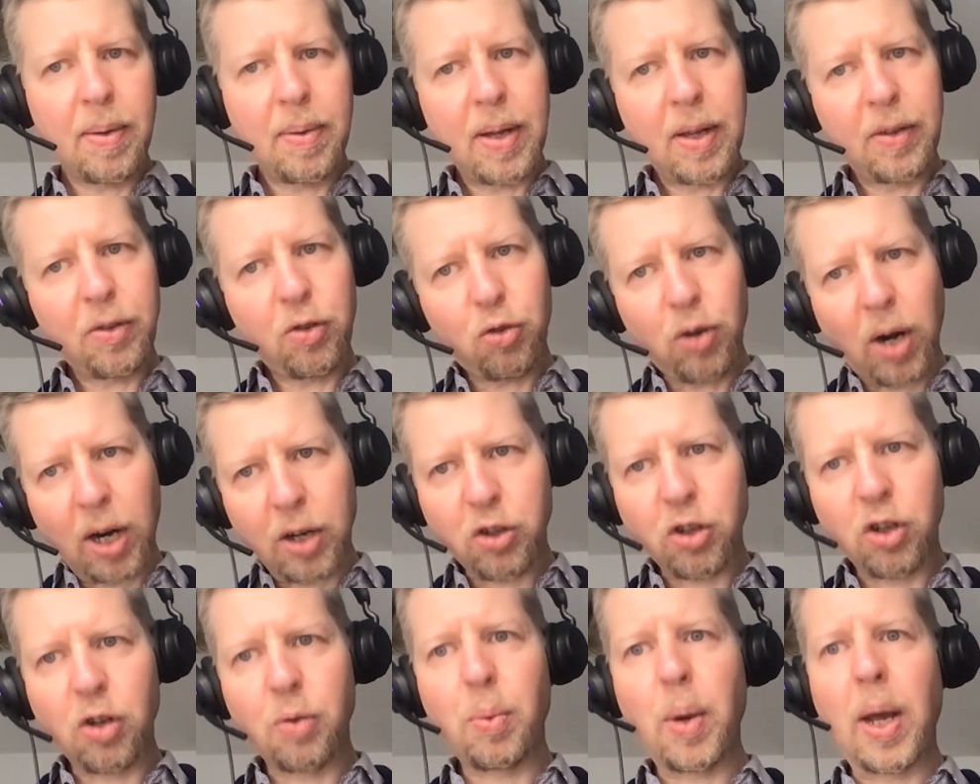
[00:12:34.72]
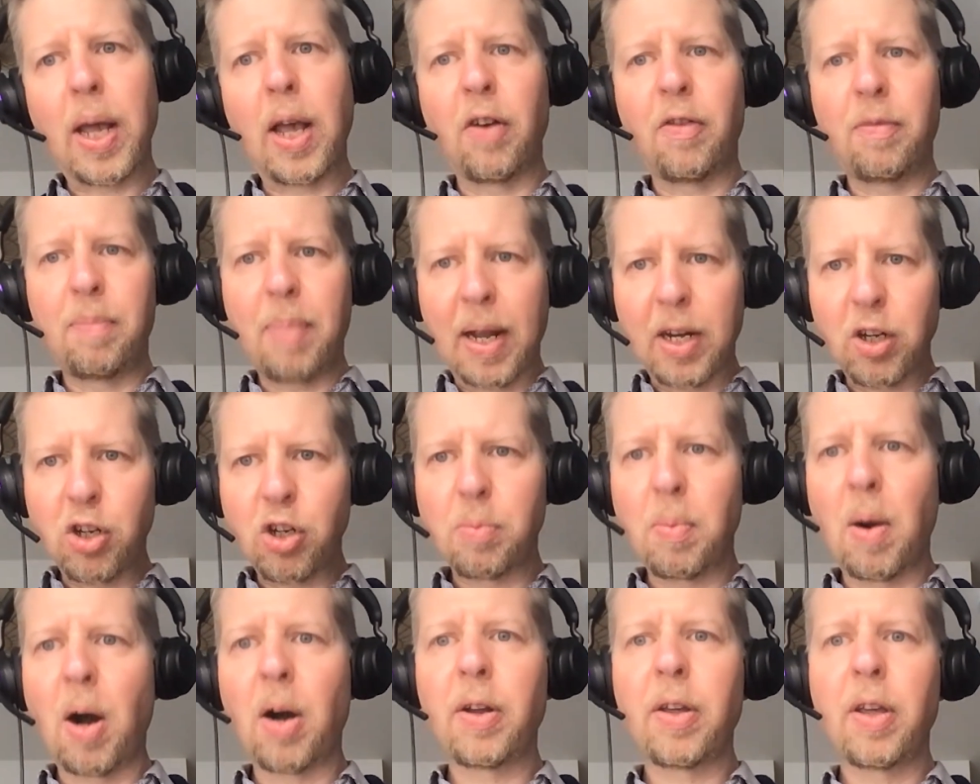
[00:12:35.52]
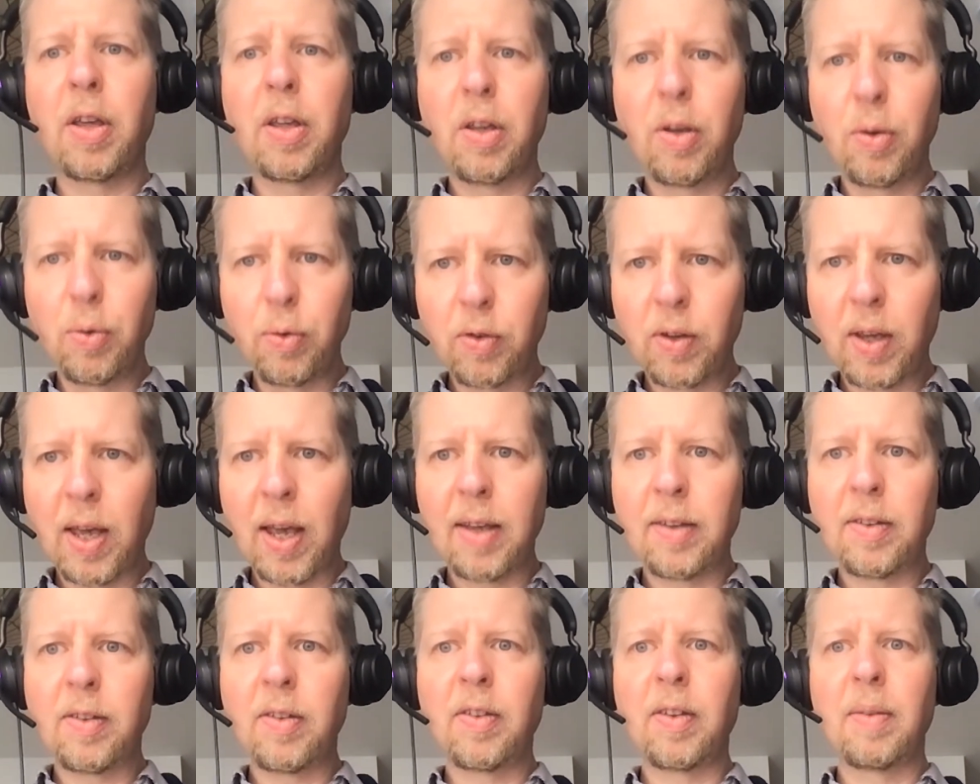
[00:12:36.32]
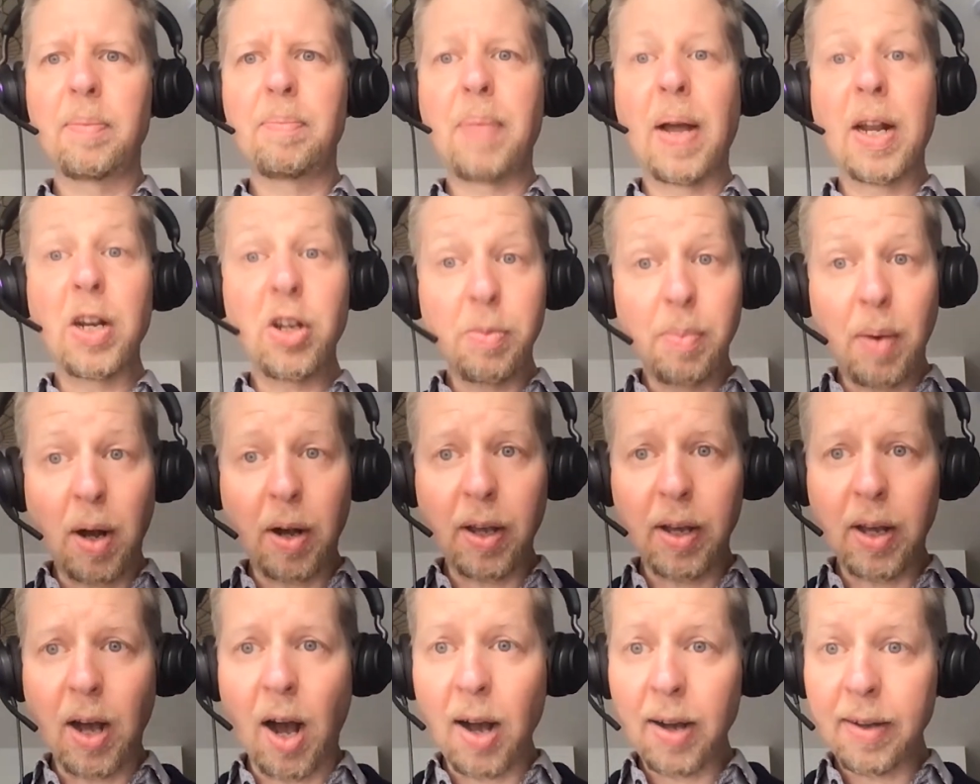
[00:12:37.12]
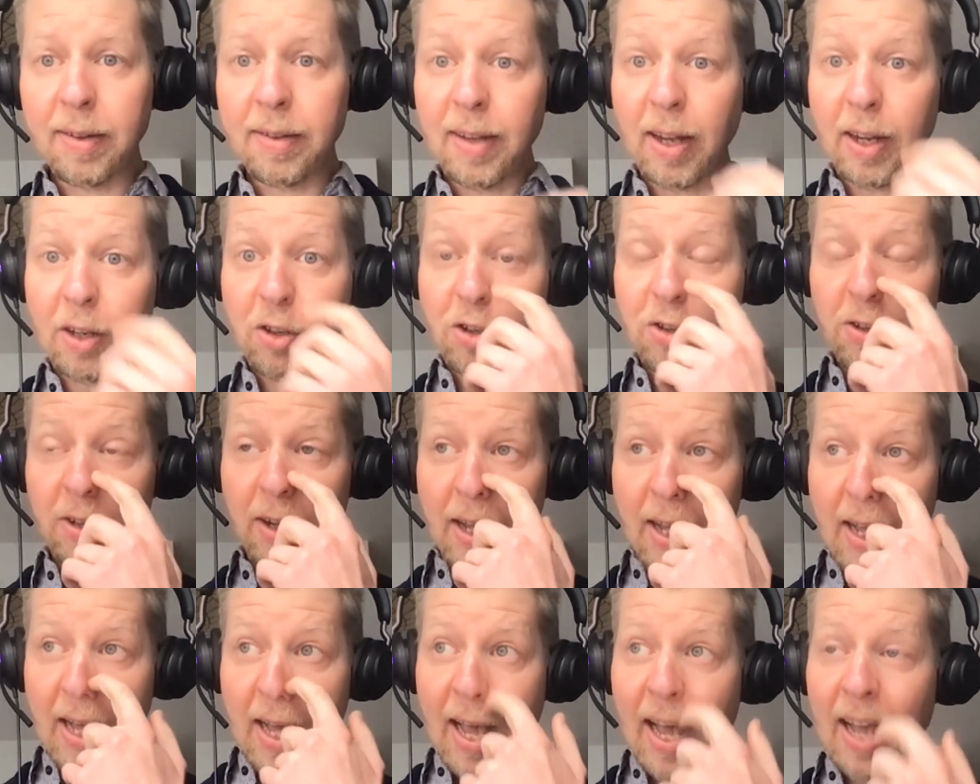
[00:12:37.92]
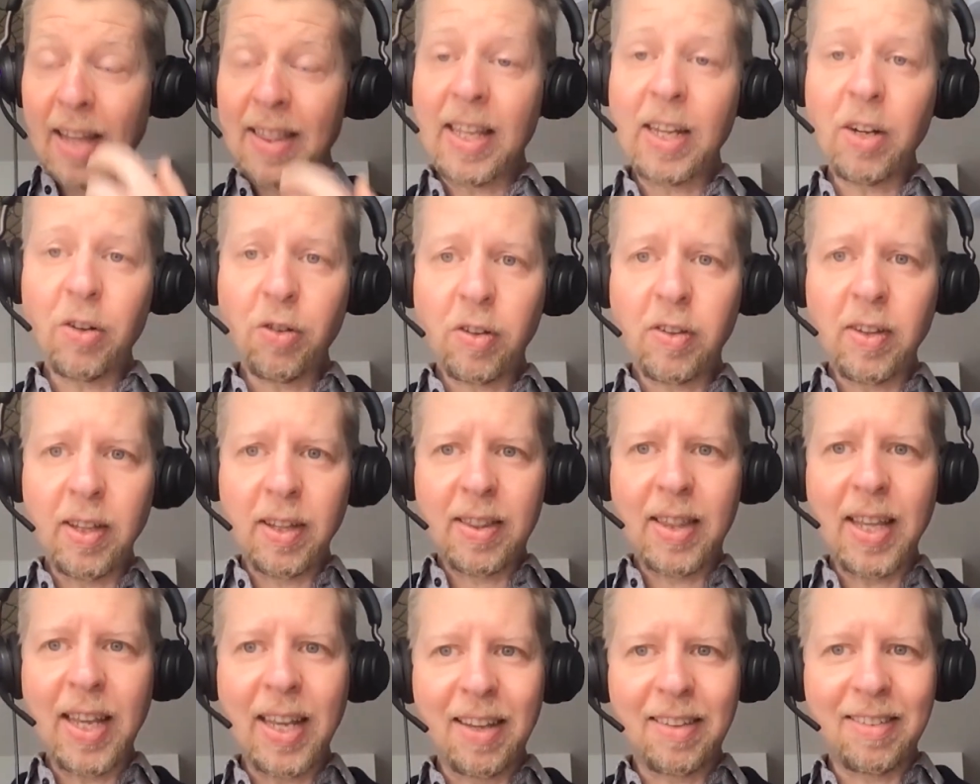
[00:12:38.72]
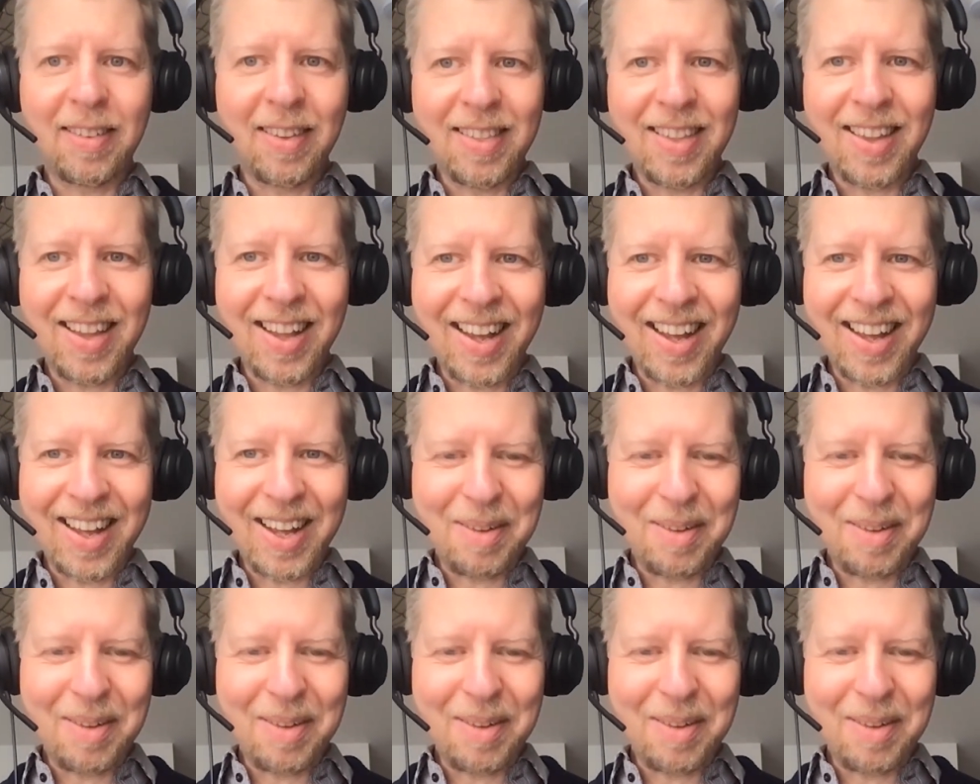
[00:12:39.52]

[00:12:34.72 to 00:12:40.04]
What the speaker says: structured way of benchmarking use cases and benchmarking architecture. And the interesting thing is, and